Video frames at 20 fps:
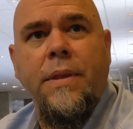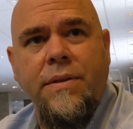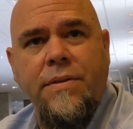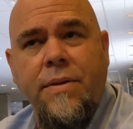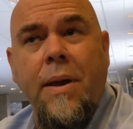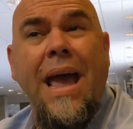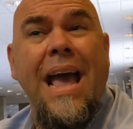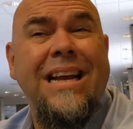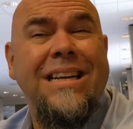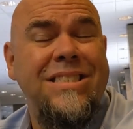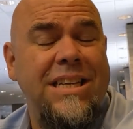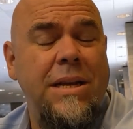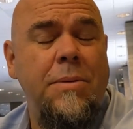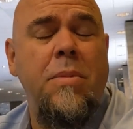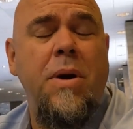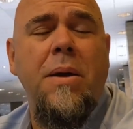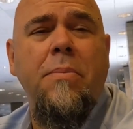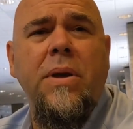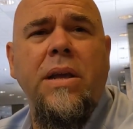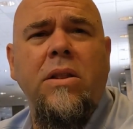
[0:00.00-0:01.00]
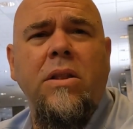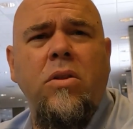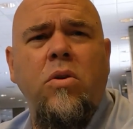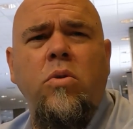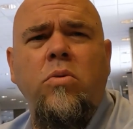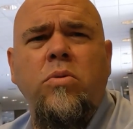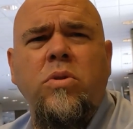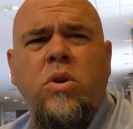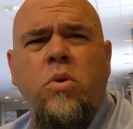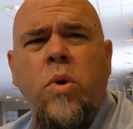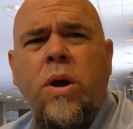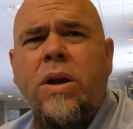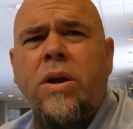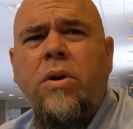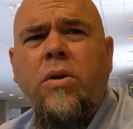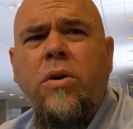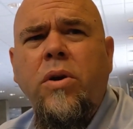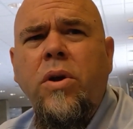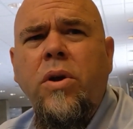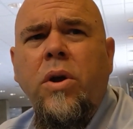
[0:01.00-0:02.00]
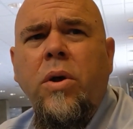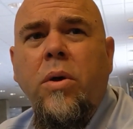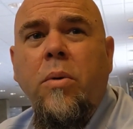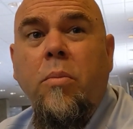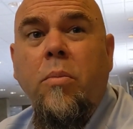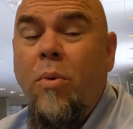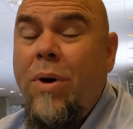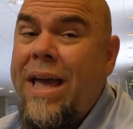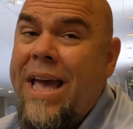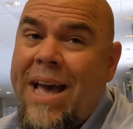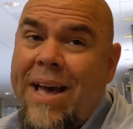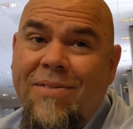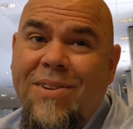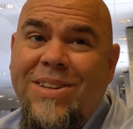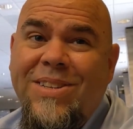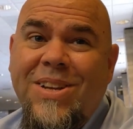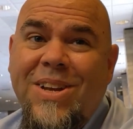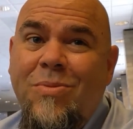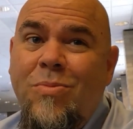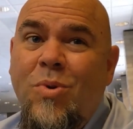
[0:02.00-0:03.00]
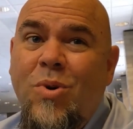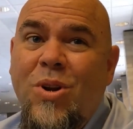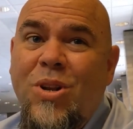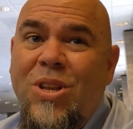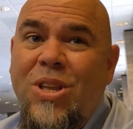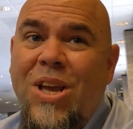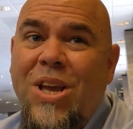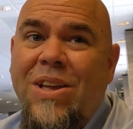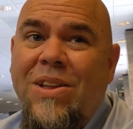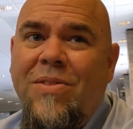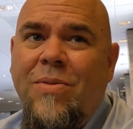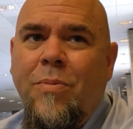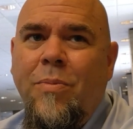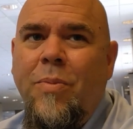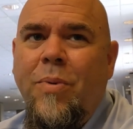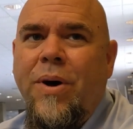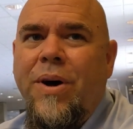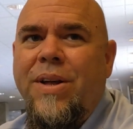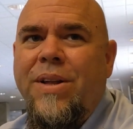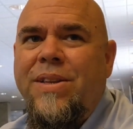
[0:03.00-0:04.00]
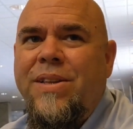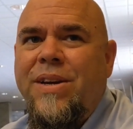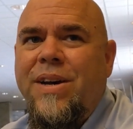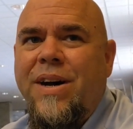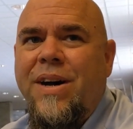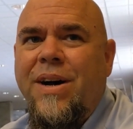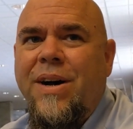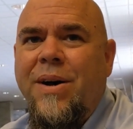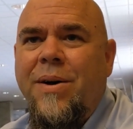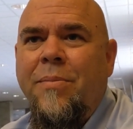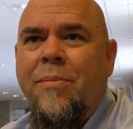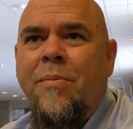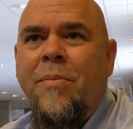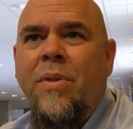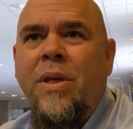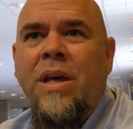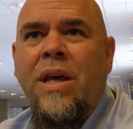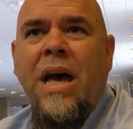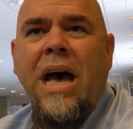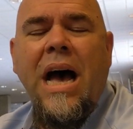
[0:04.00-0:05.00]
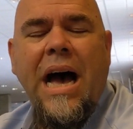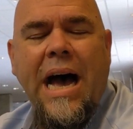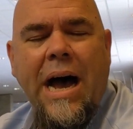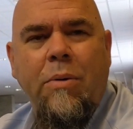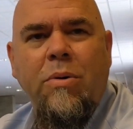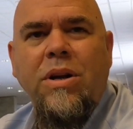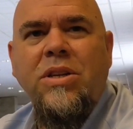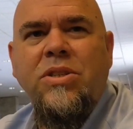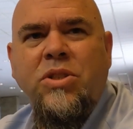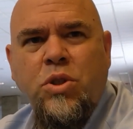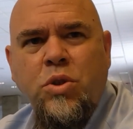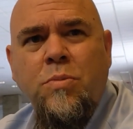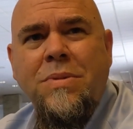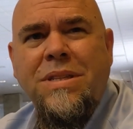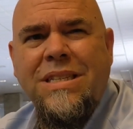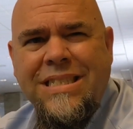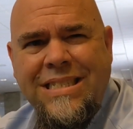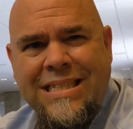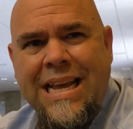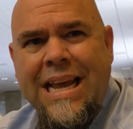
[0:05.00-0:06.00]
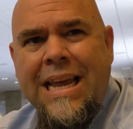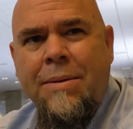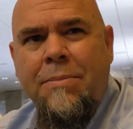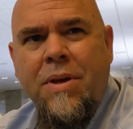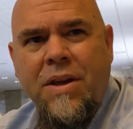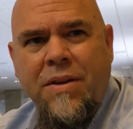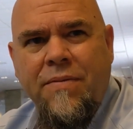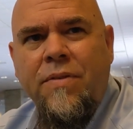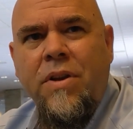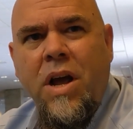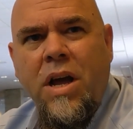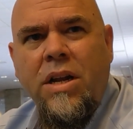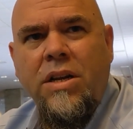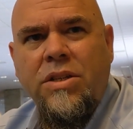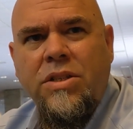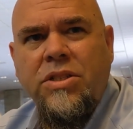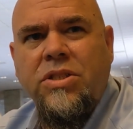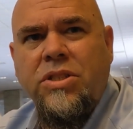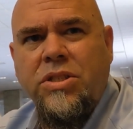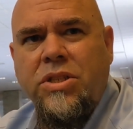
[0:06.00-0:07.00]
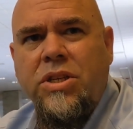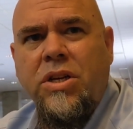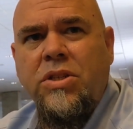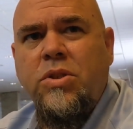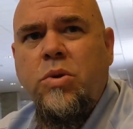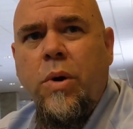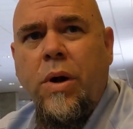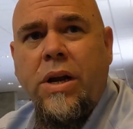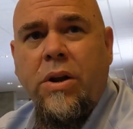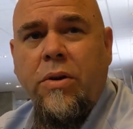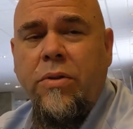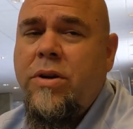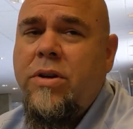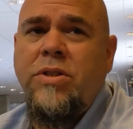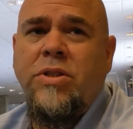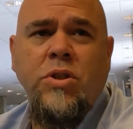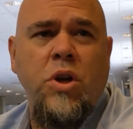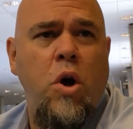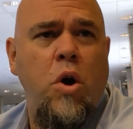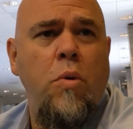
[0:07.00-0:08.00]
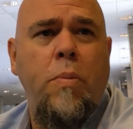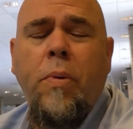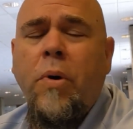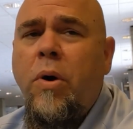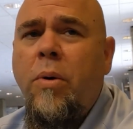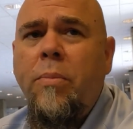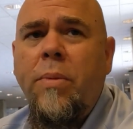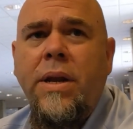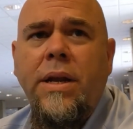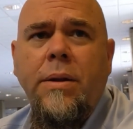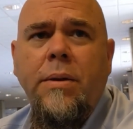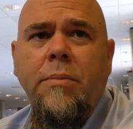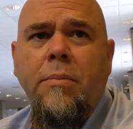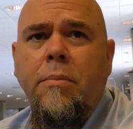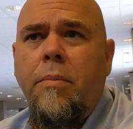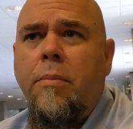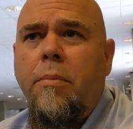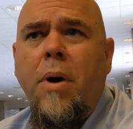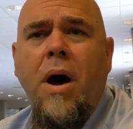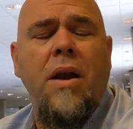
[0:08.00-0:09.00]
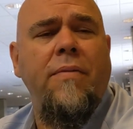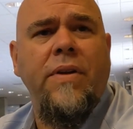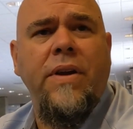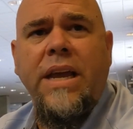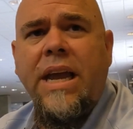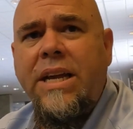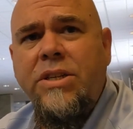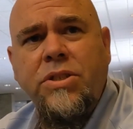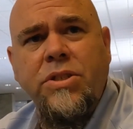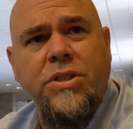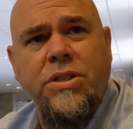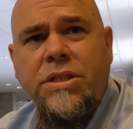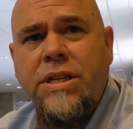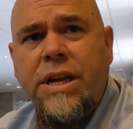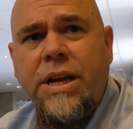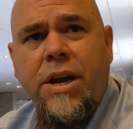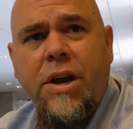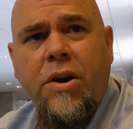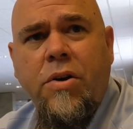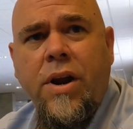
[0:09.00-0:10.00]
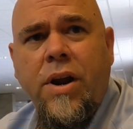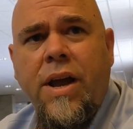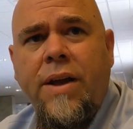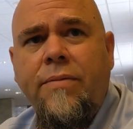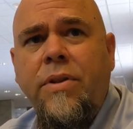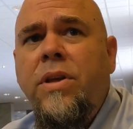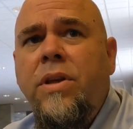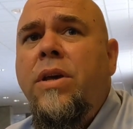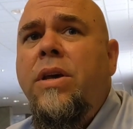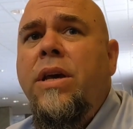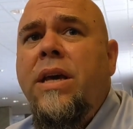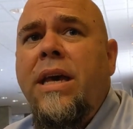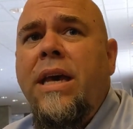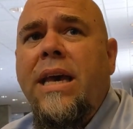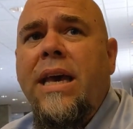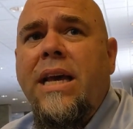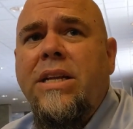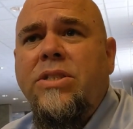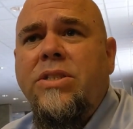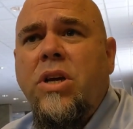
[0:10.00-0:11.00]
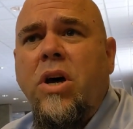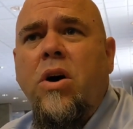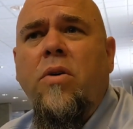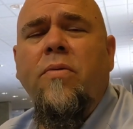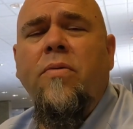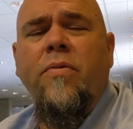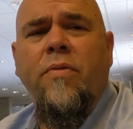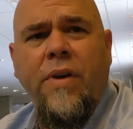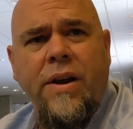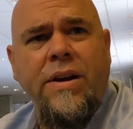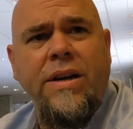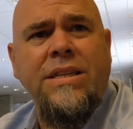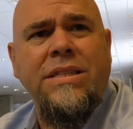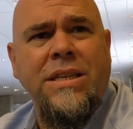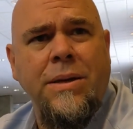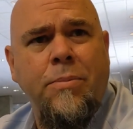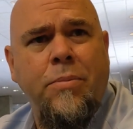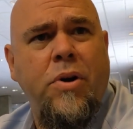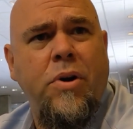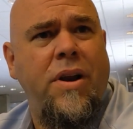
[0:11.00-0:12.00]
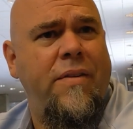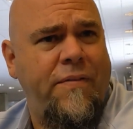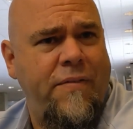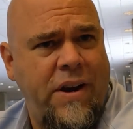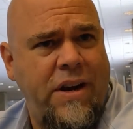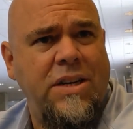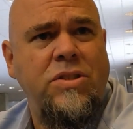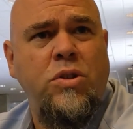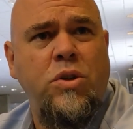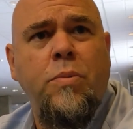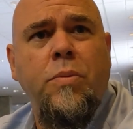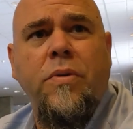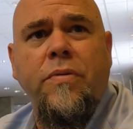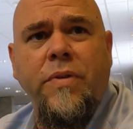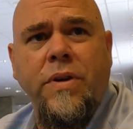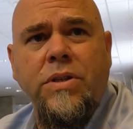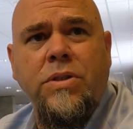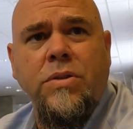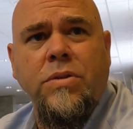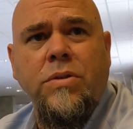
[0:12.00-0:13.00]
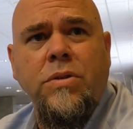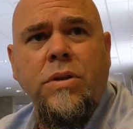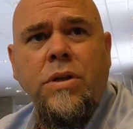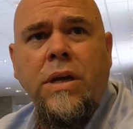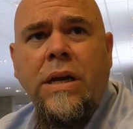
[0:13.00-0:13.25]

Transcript: So actually, it might be a little quicker. We haven't done one yet, but um, I would assume the same, if not just a touch quicker. Right. There's no permanent modifications to the aircraft. It's all very temporary, very superficial.